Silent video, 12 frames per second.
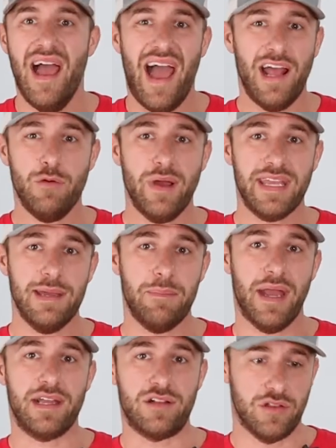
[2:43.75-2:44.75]
How do I get
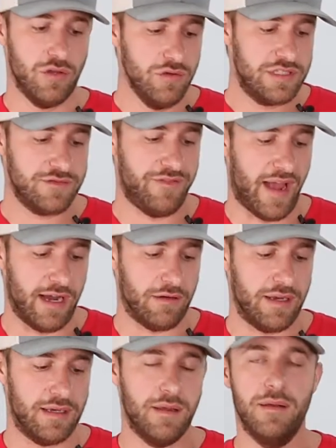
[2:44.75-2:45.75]
my glutes
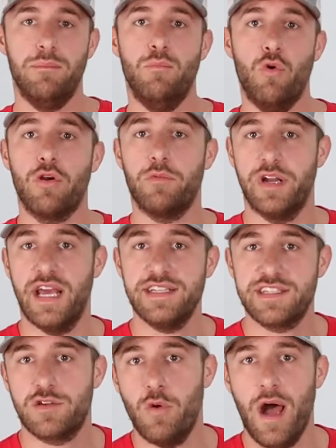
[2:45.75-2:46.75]
firing more when I
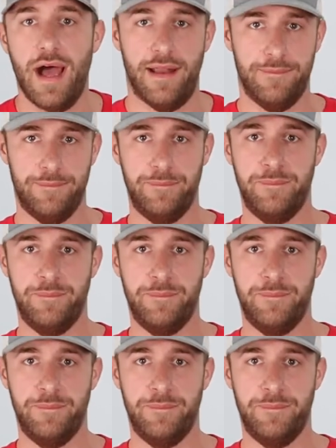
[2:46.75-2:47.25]
squat?